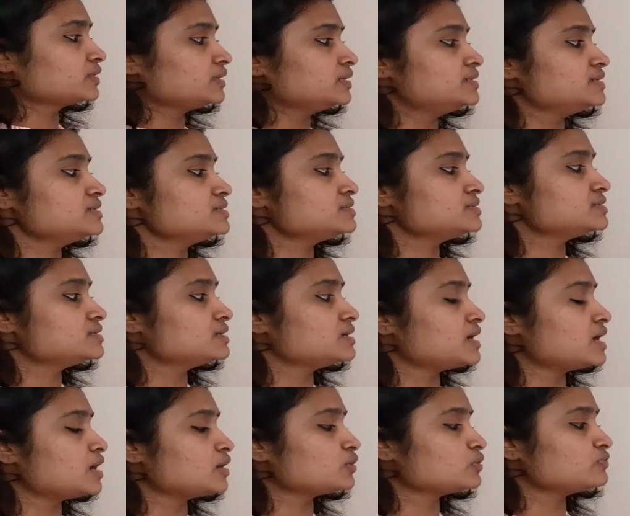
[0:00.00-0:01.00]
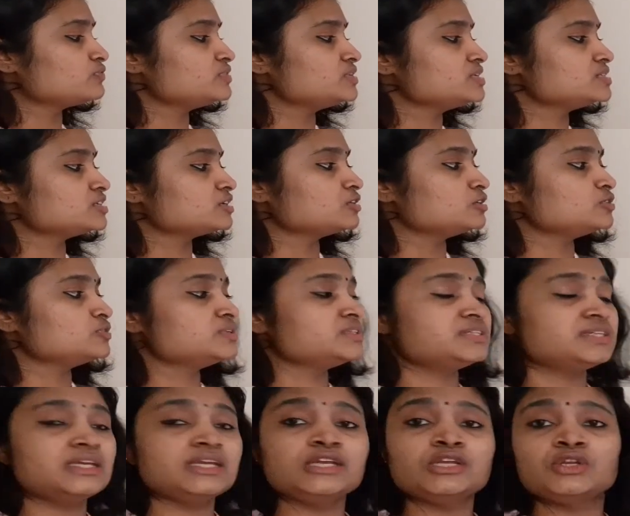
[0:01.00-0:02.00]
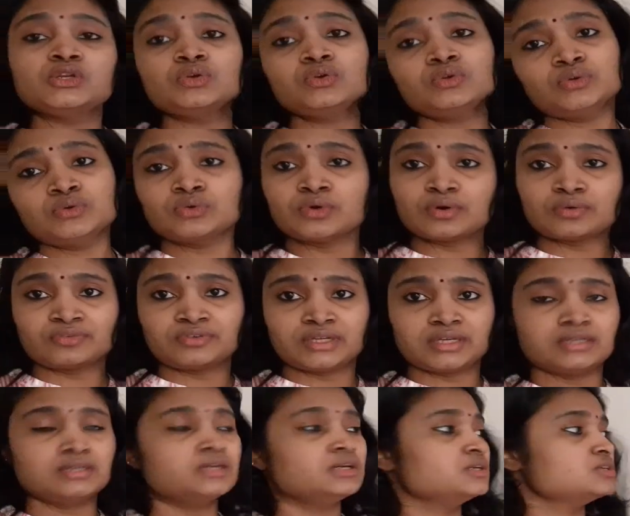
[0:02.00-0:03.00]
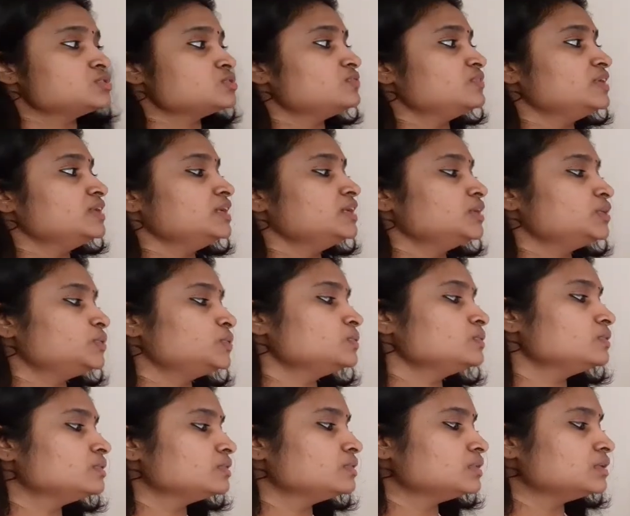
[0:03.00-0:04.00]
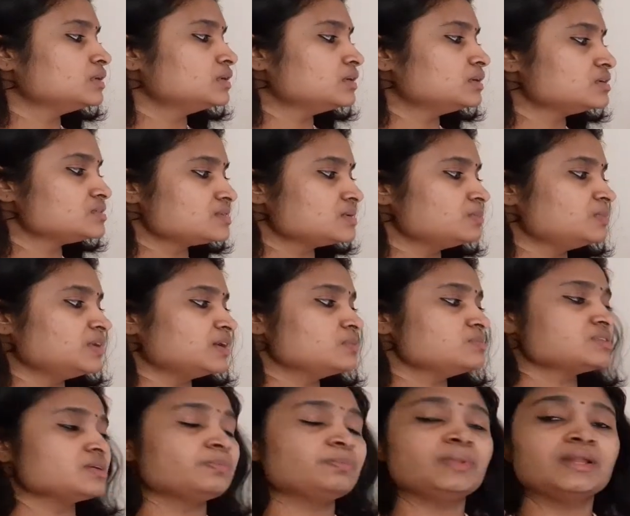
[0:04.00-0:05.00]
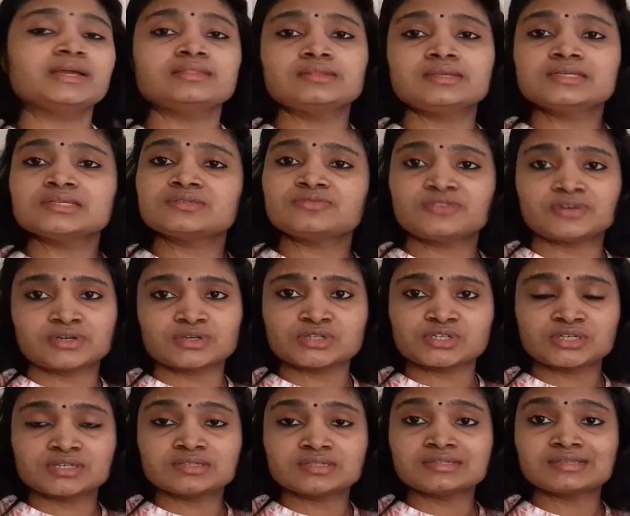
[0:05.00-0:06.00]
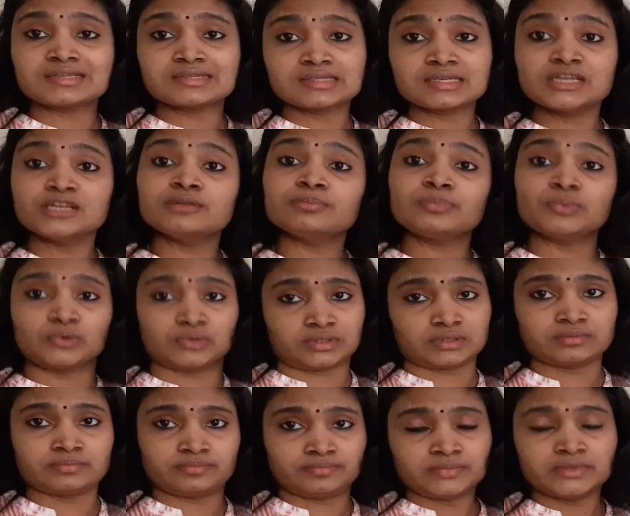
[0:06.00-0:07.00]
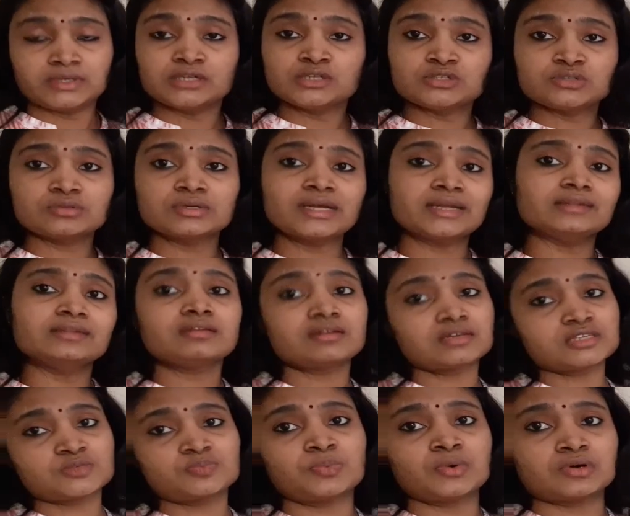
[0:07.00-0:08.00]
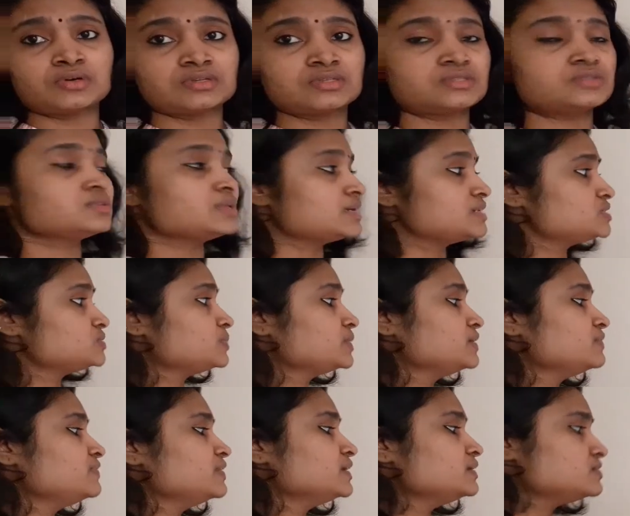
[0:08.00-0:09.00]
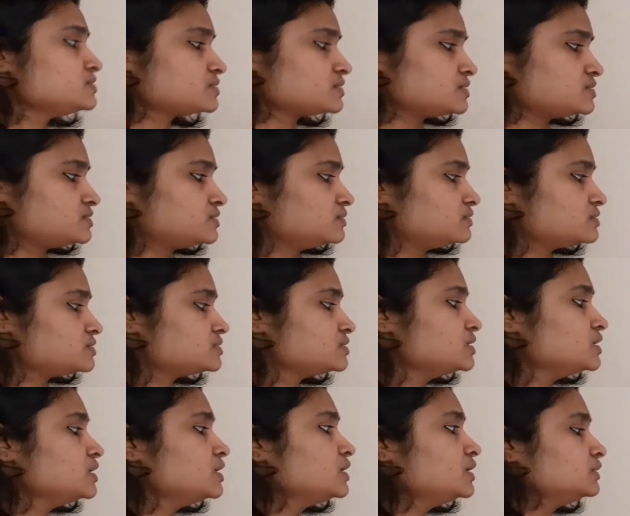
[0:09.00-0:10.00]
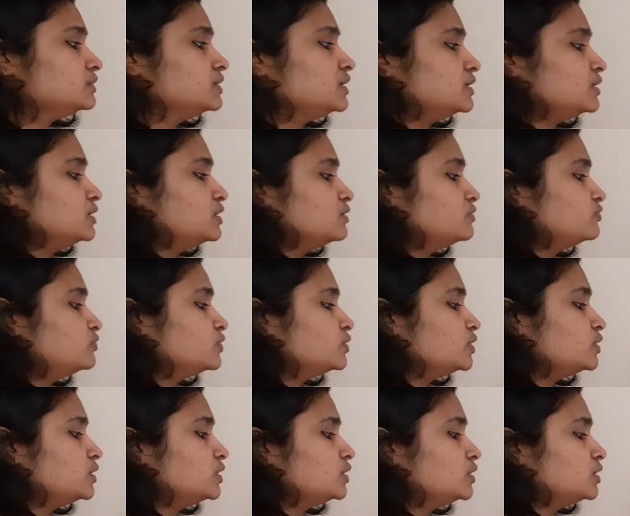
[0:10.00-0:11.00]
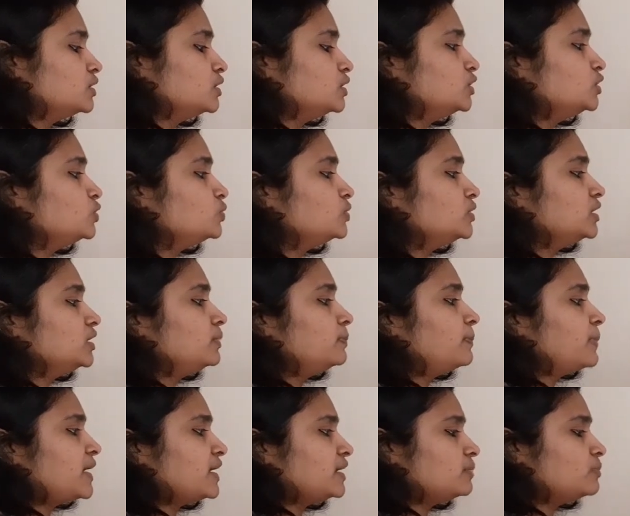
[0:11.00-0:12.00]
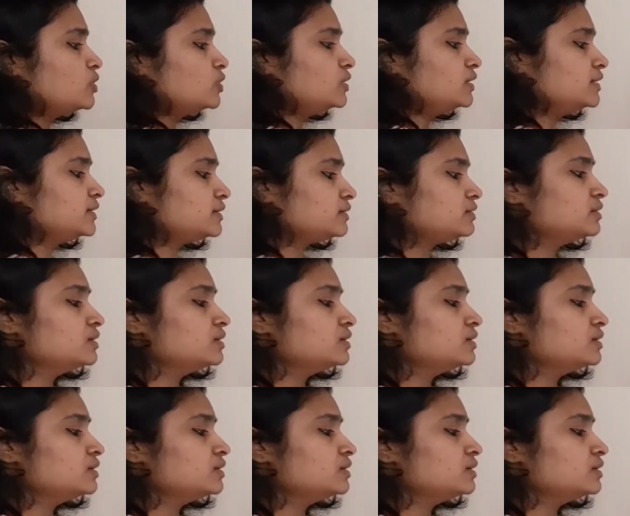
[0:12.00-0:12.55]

this r of t is equal to t into u of t. So we need to uh, sometimes apply these functions as an input to get the response. So that's why we are discussing this. Then for unit parabolic